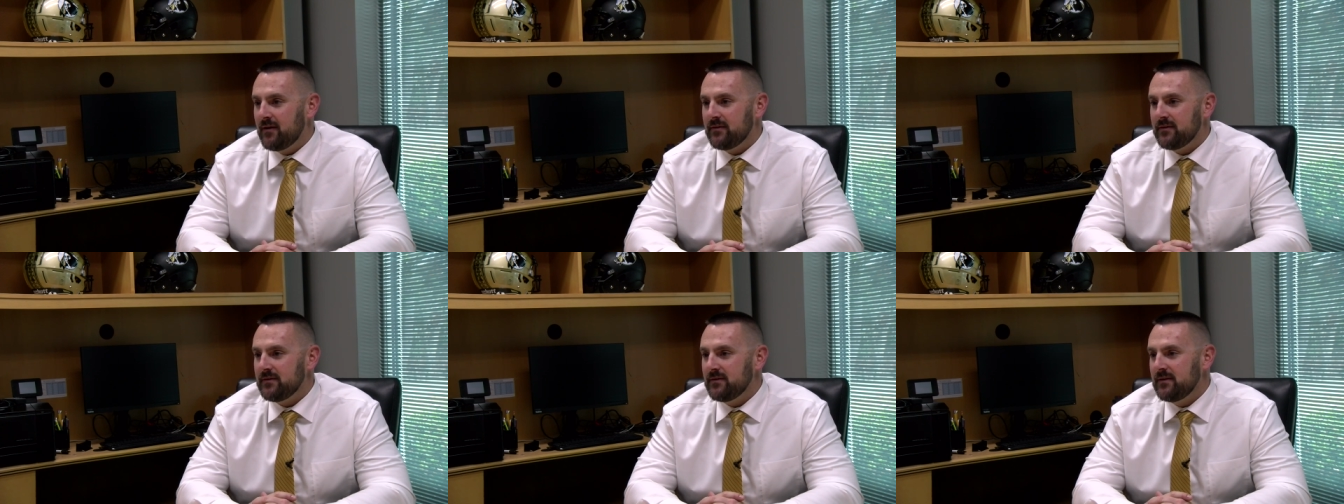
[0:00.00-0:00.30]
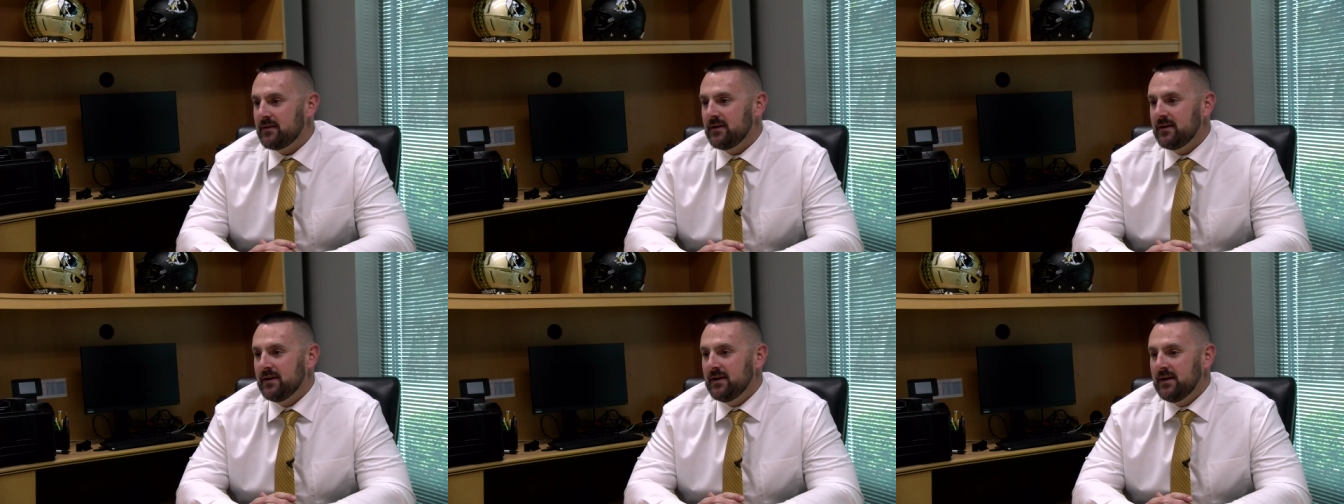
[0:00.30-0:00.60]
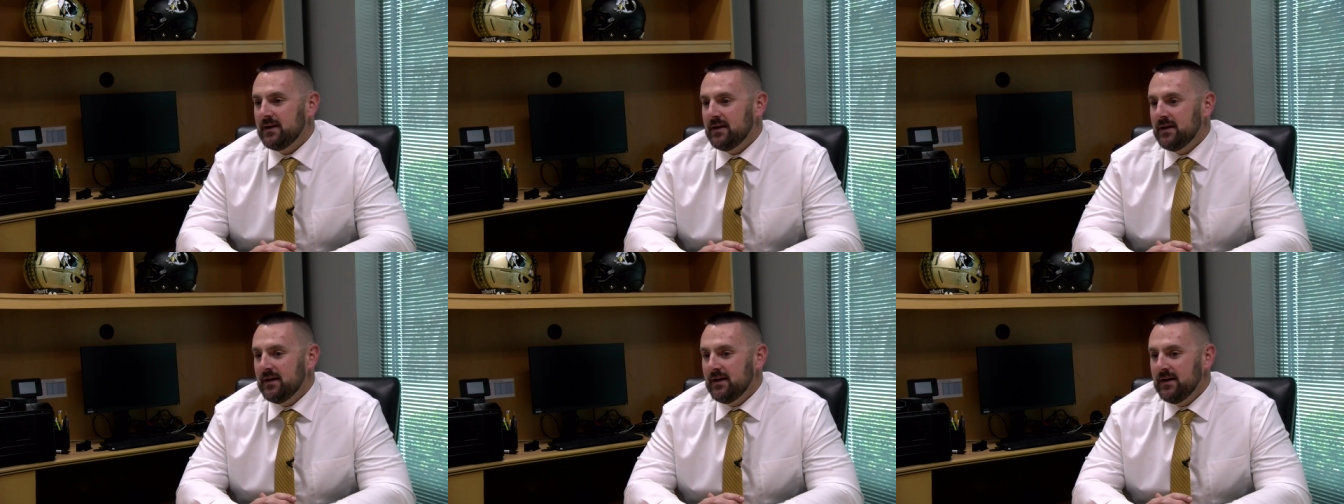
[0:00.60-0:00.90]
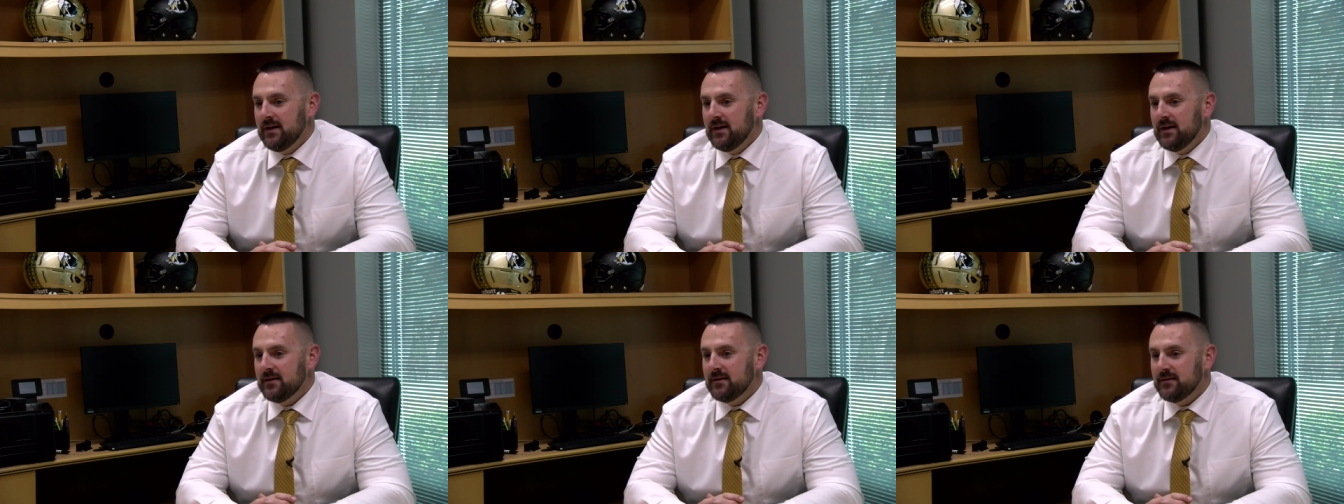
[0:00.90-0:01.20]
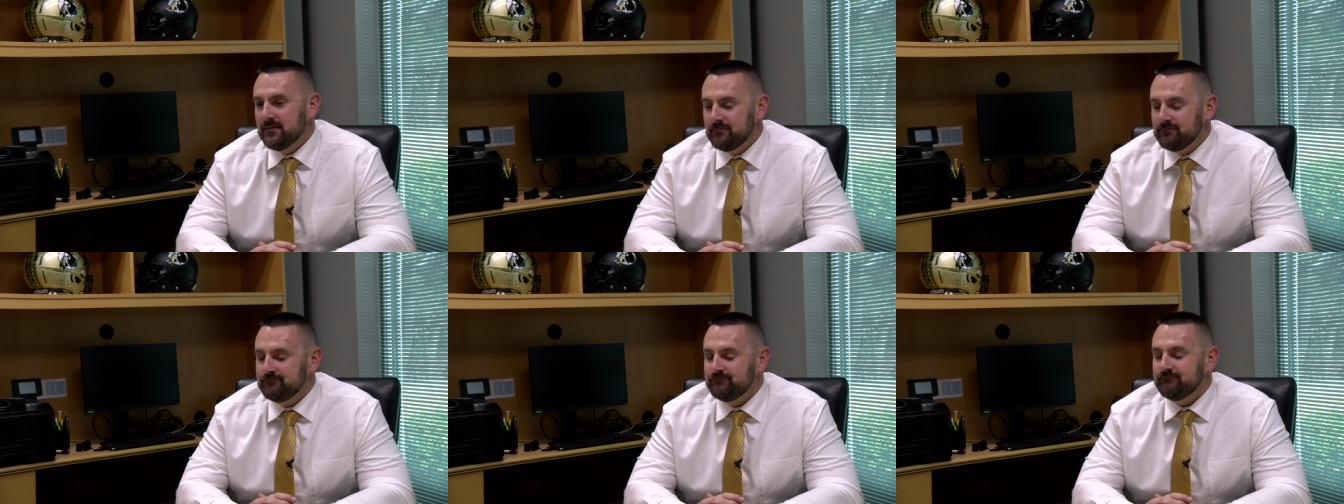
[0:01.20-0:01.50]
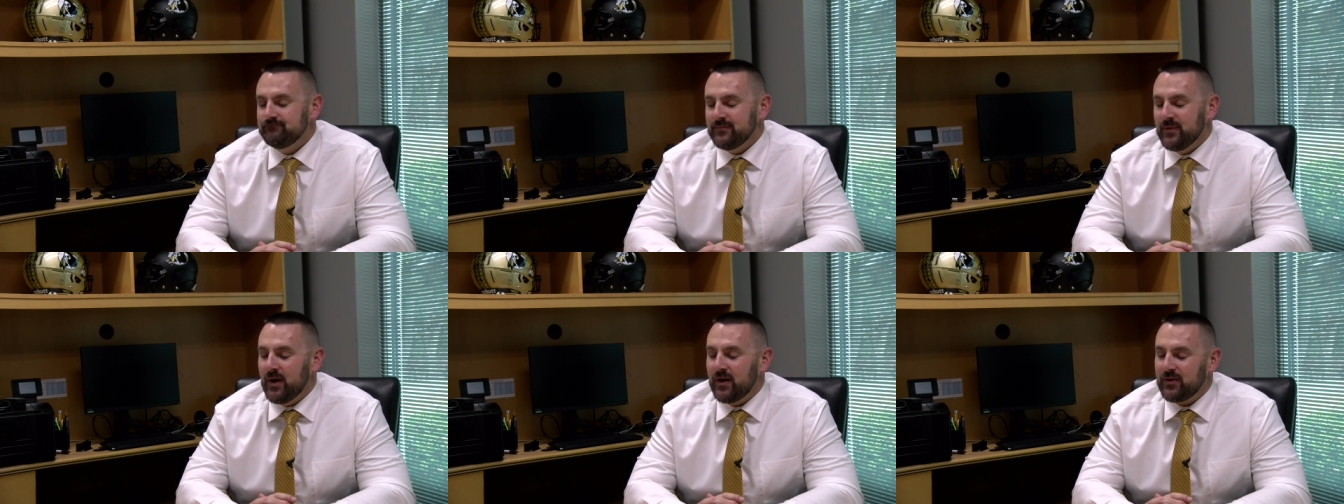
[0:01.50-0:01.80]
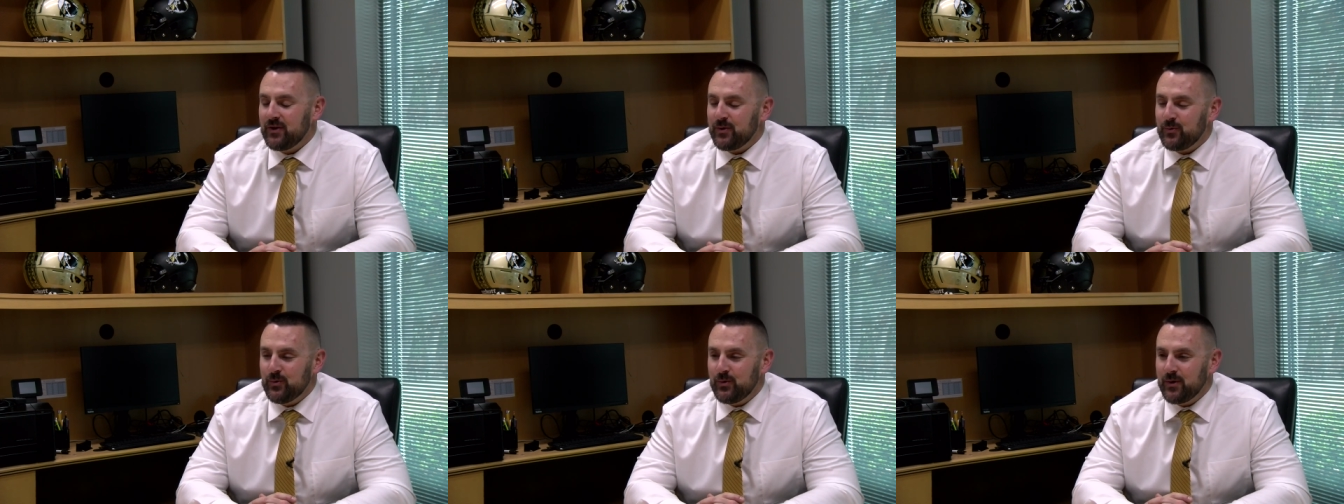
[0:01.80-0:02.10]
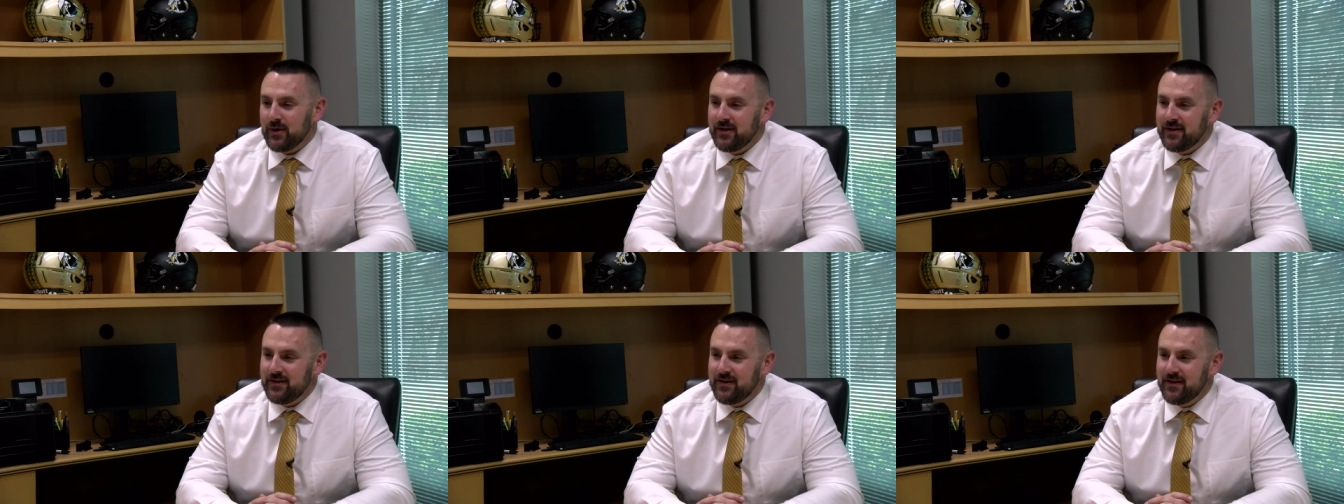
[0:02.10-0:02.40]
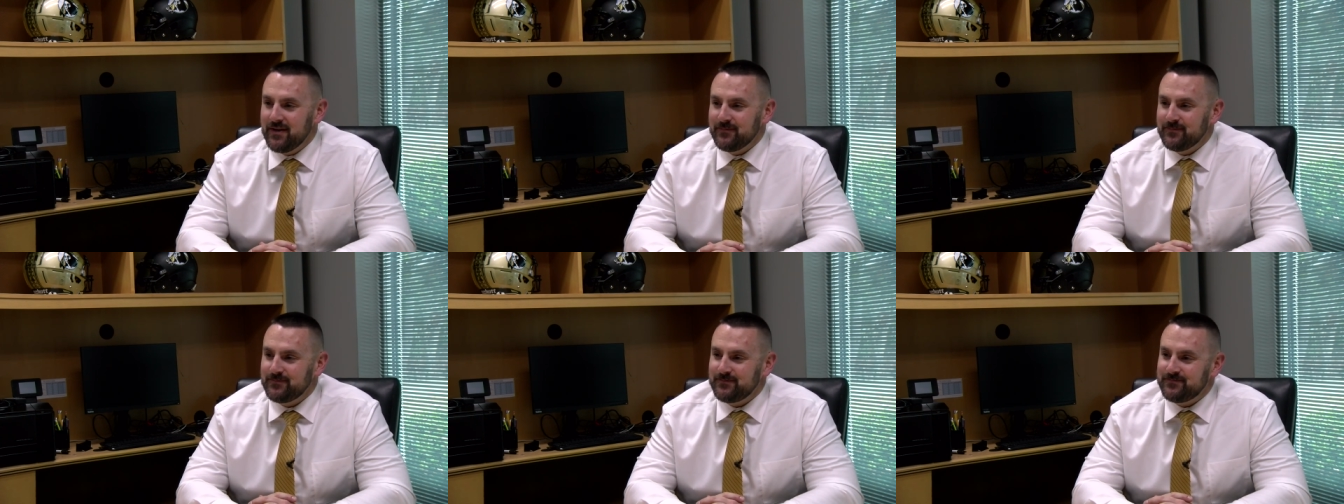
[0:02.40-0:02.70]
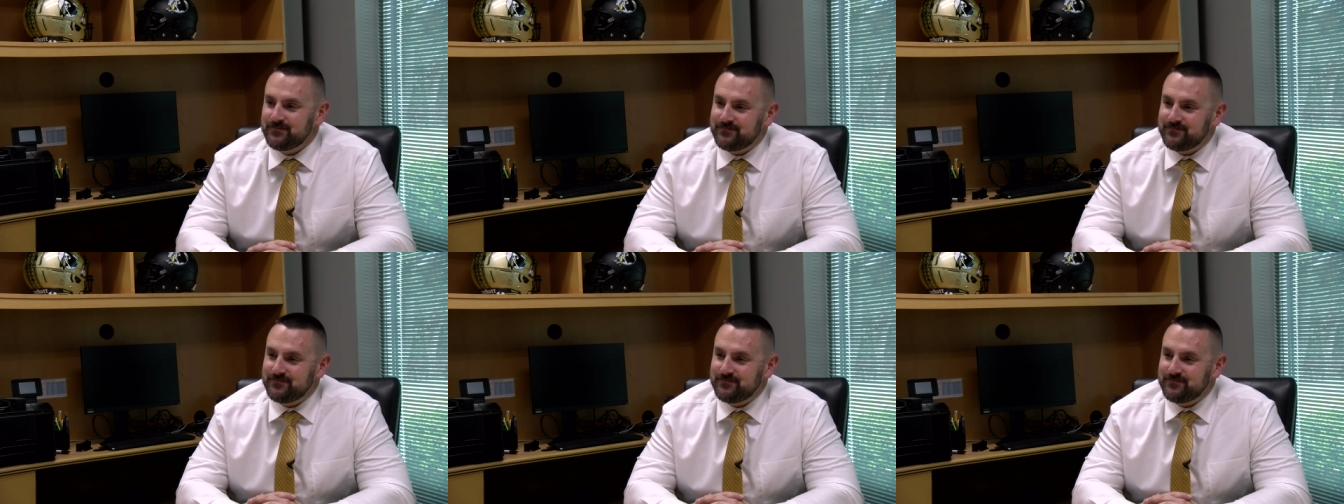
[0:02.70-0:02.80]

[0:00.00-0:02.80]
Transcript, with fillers: And no, I think we'll get it done.